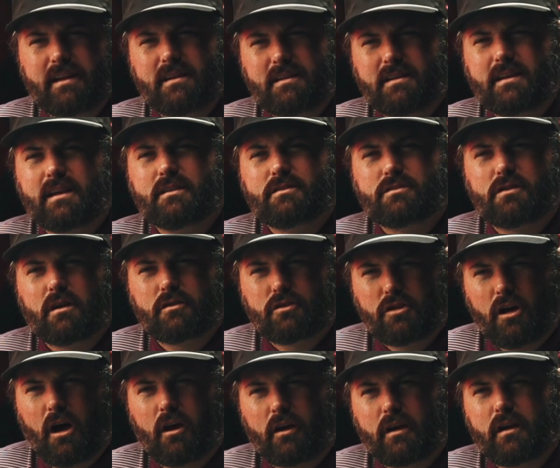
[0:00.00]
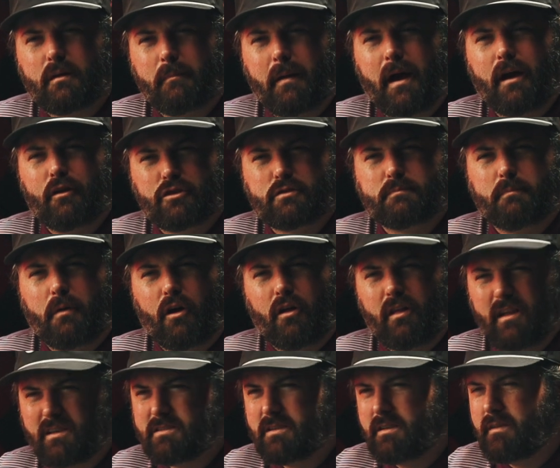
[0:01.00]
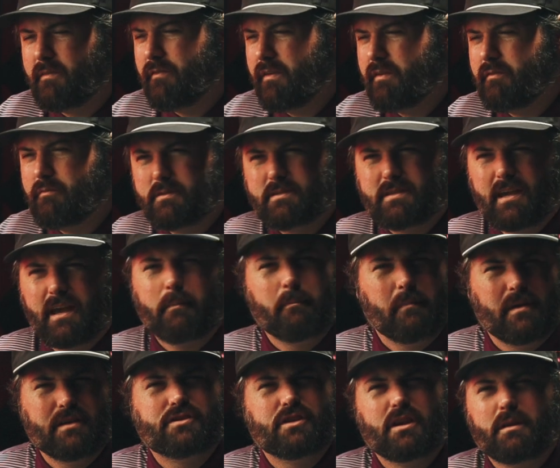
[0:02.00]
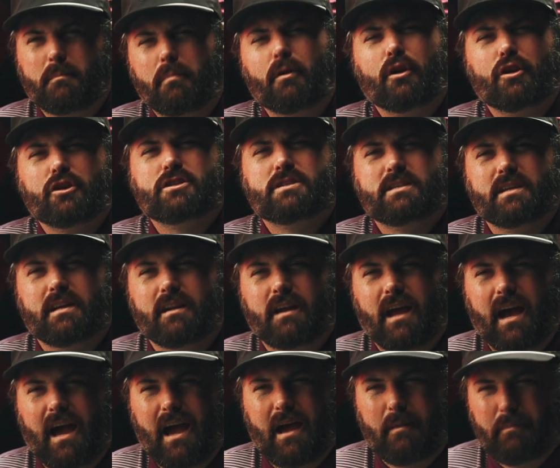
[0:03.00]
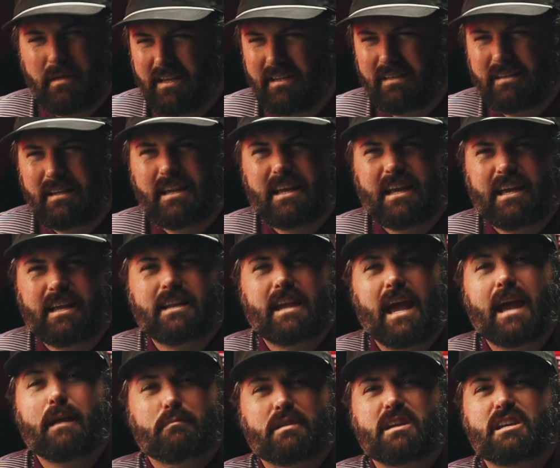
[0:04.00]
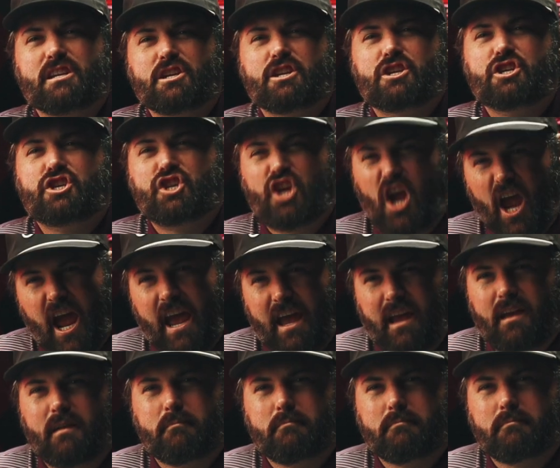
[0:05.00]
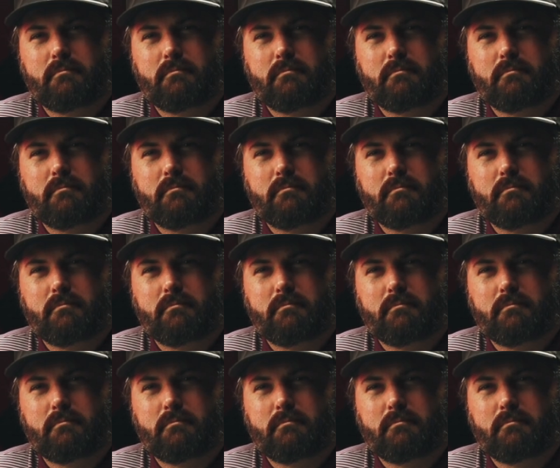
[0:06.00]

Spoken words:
indeed start talking about his ball as if it was a missing person. I mean, he named it Shay.